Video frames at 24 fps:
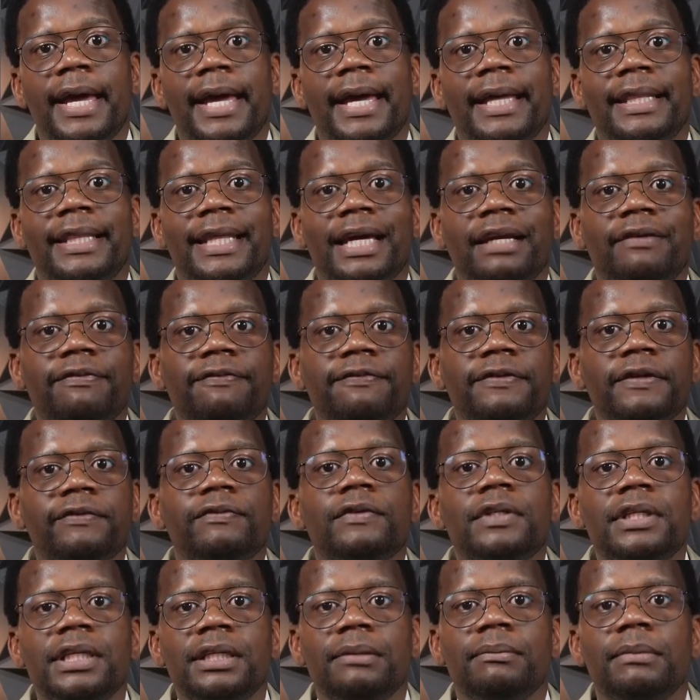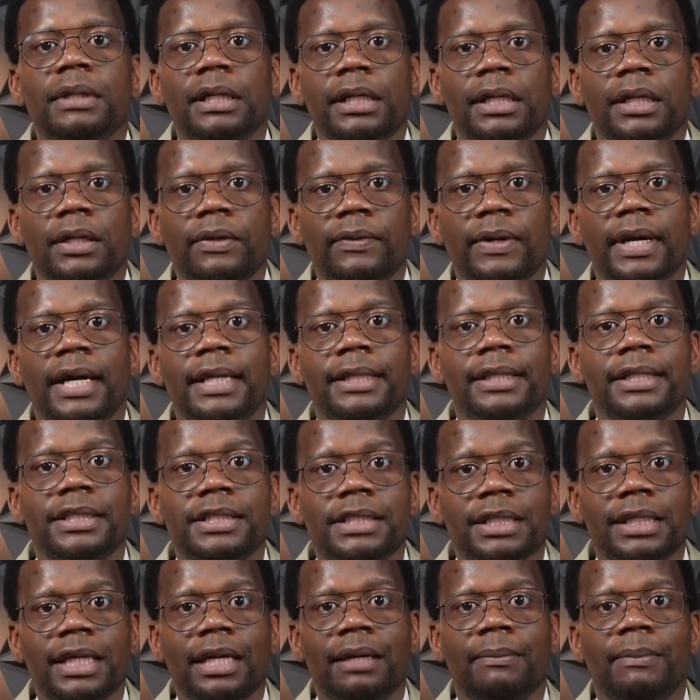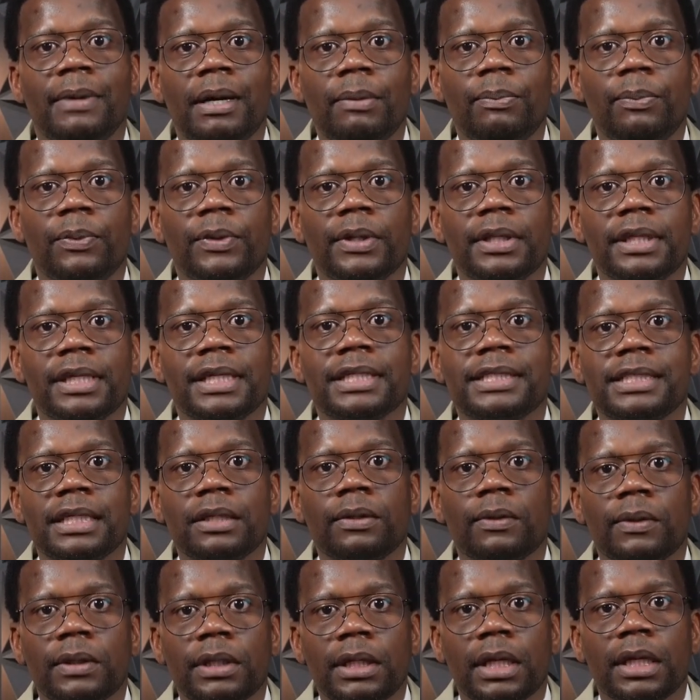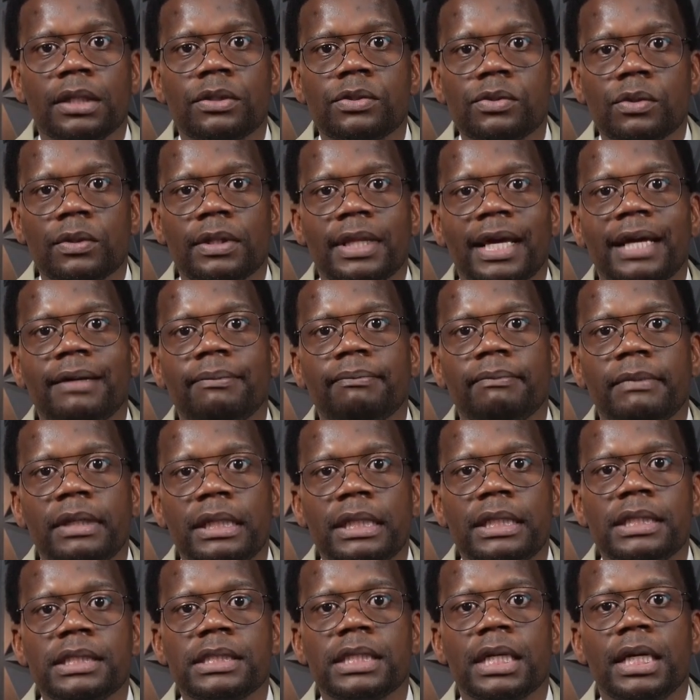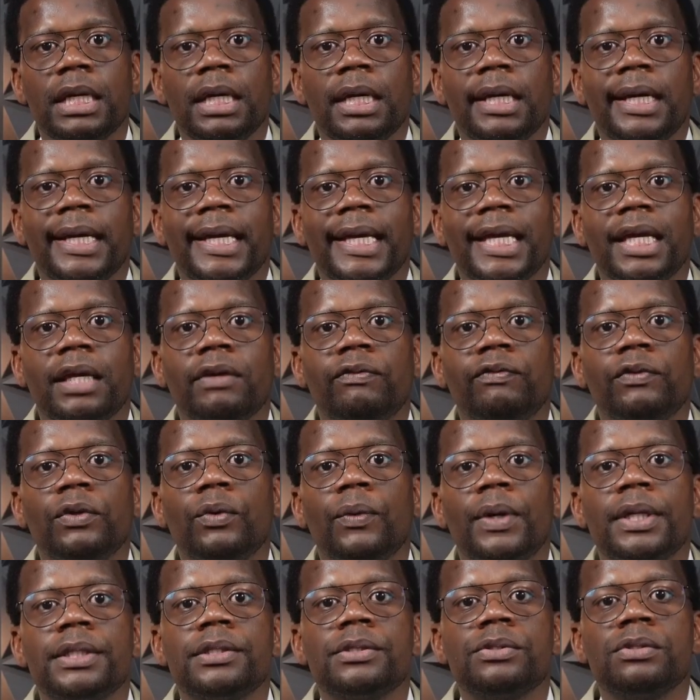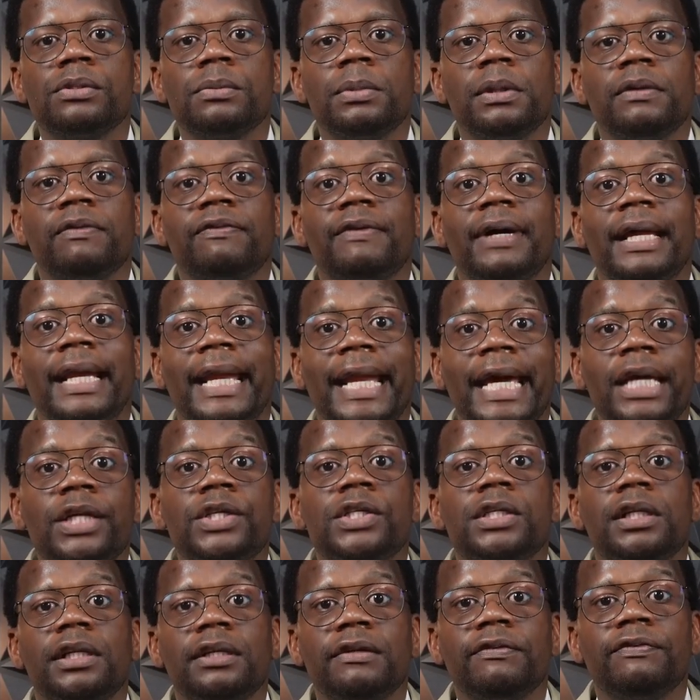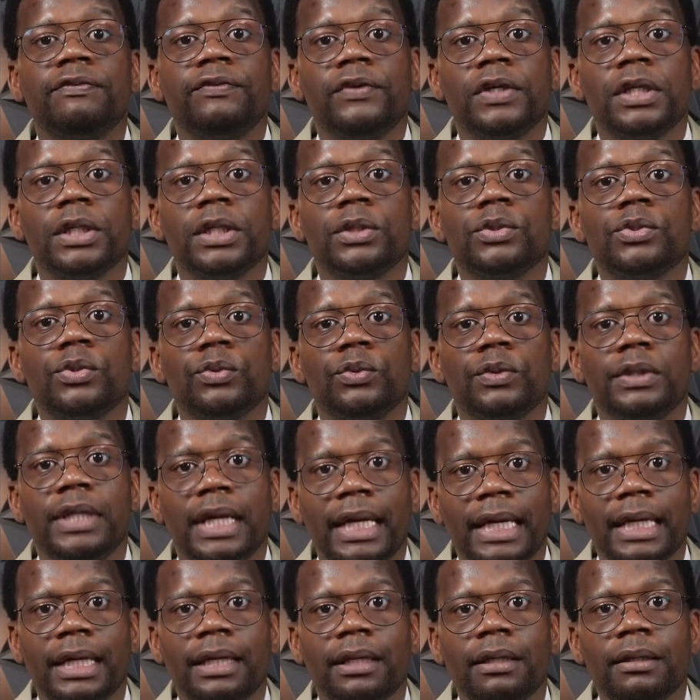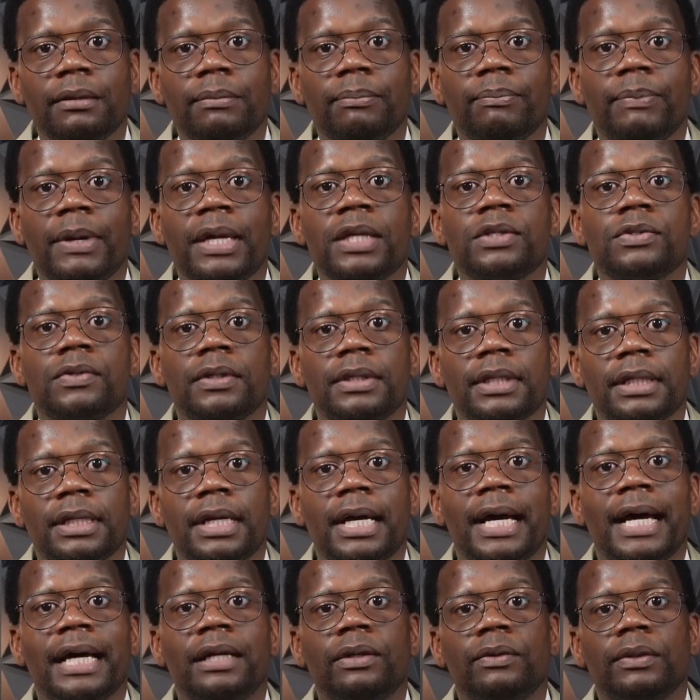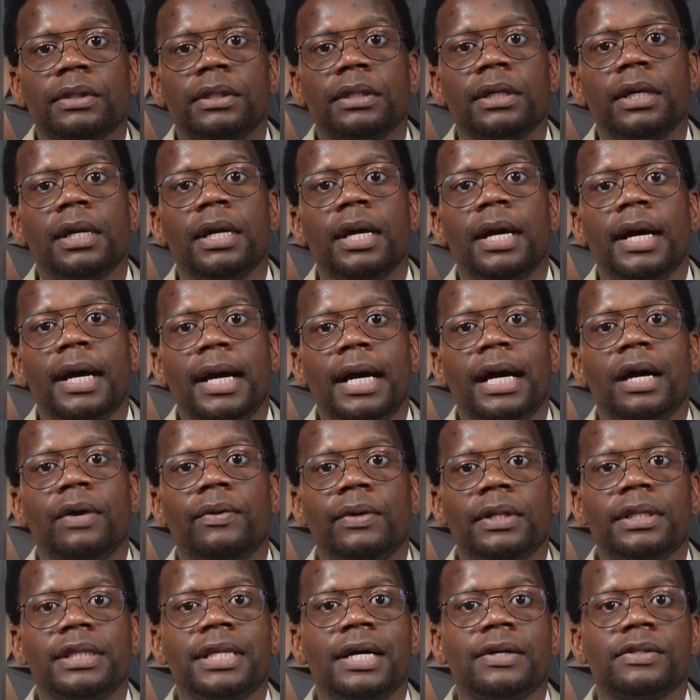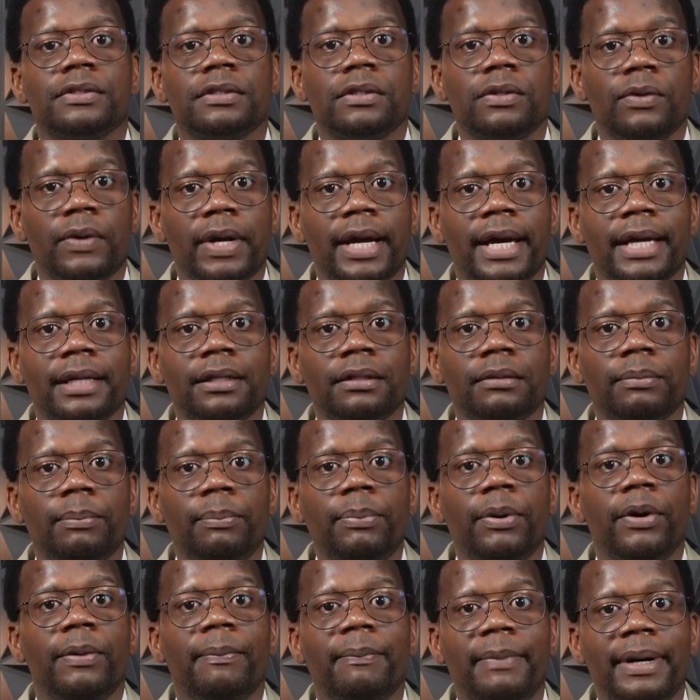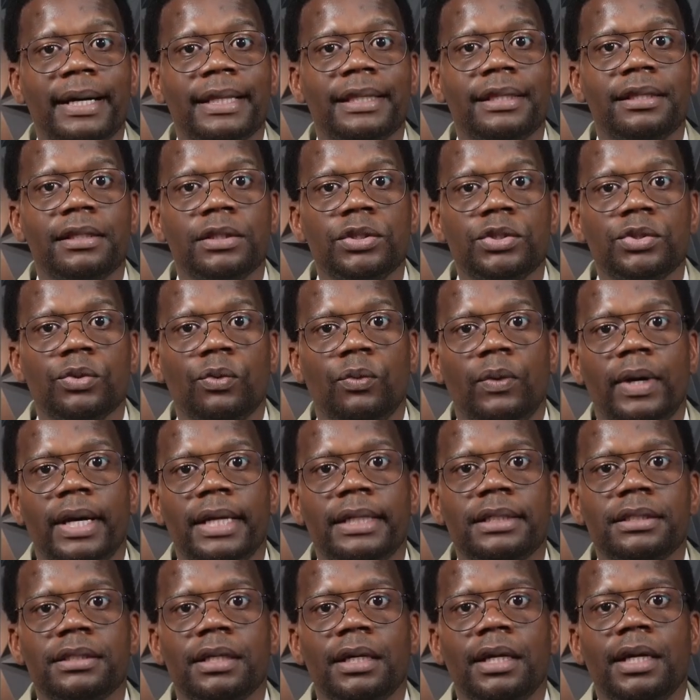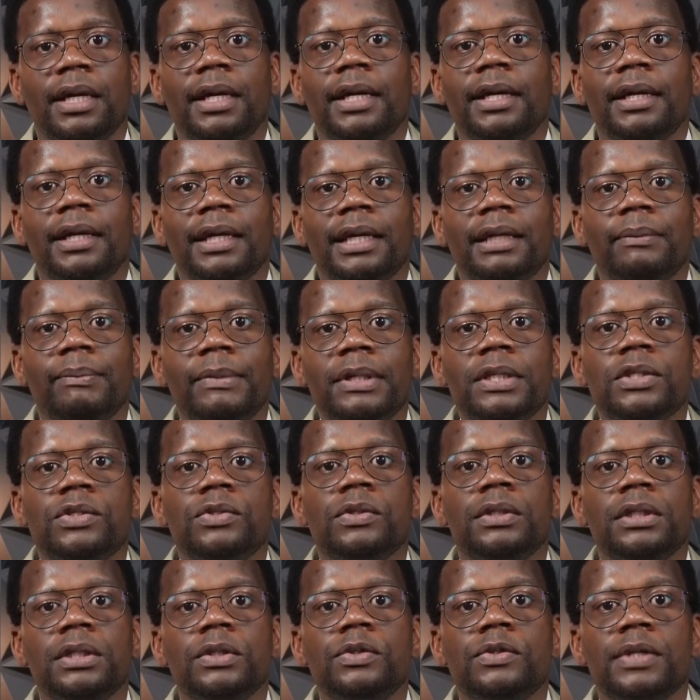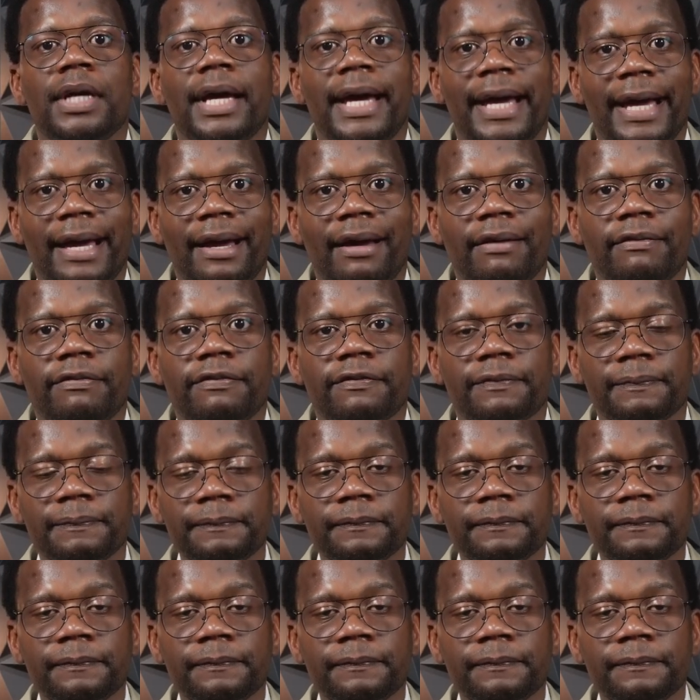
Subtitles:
And that 15 million rand that she came up with, I said, okay, so that means if you wanted to be financially free today, based on that 100,000 rand per month that you want, it means you need to have